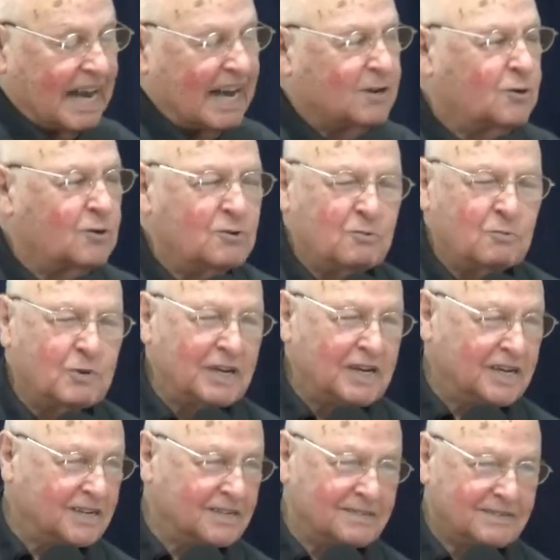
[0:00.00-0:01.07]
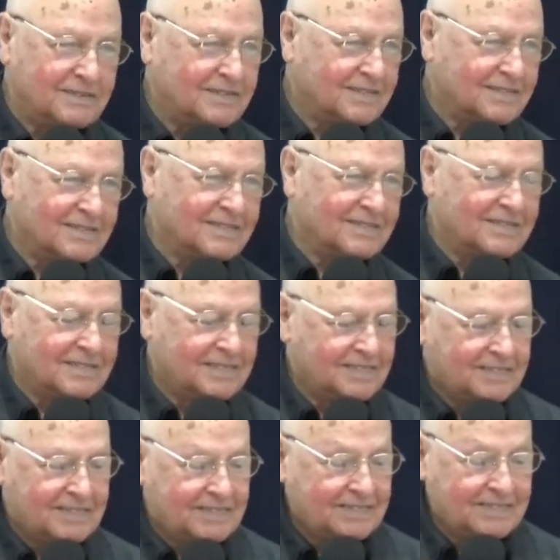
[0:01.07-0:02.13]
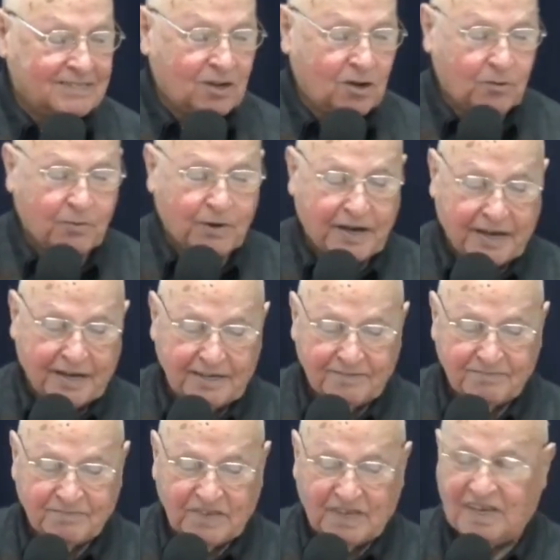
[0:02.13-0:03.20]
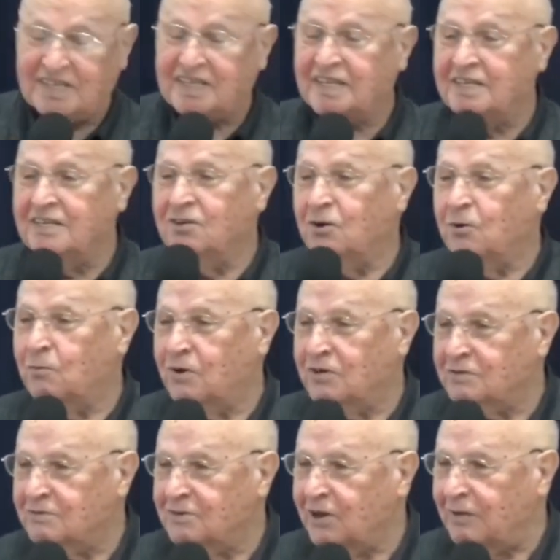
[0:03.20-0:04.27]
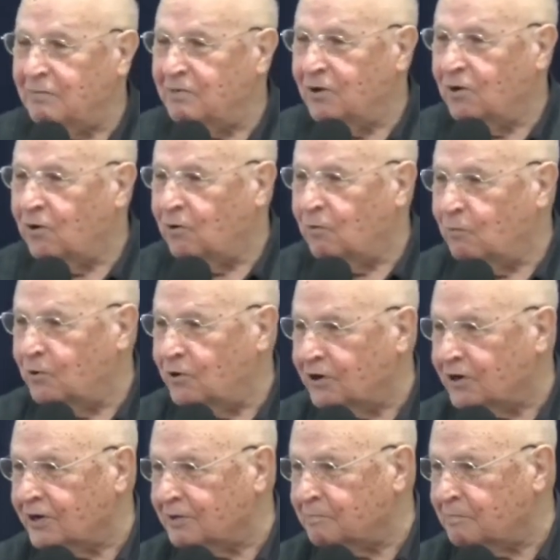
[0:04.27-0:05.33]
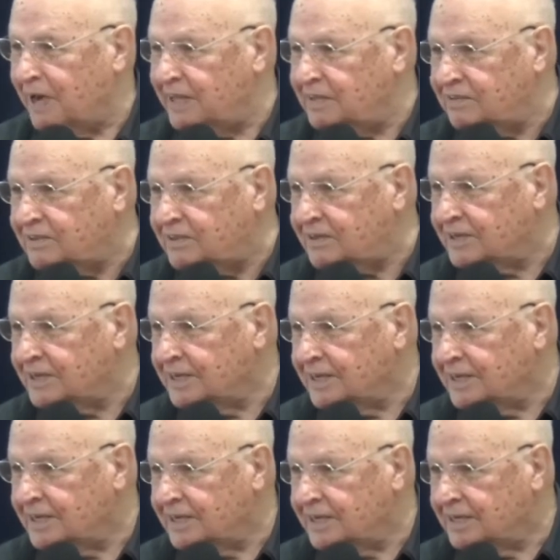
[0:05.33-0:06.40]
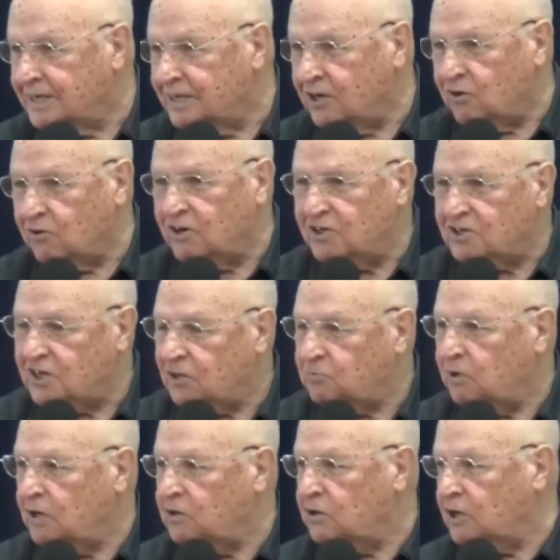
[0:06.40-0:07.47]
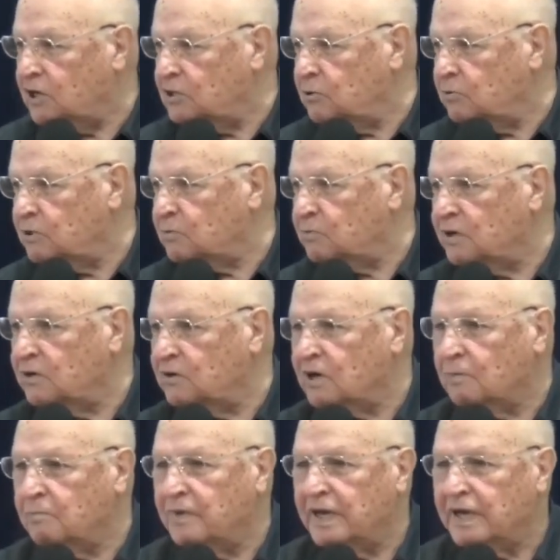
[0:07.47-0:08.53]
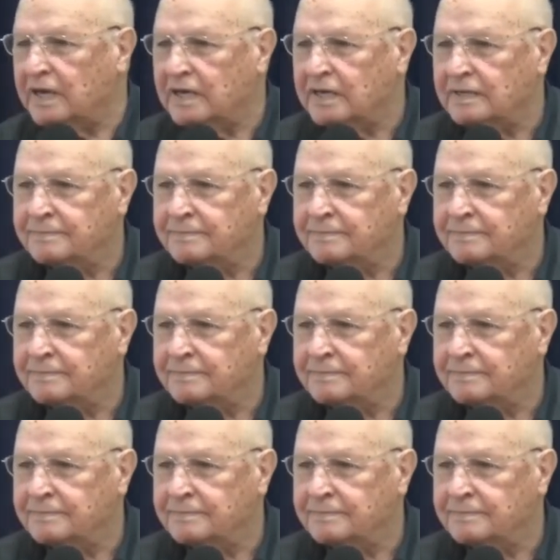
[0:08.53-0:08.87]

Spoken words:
I couldn't win. No way. He didn't know what having homework meant. He only said, well, you can do it when you come back.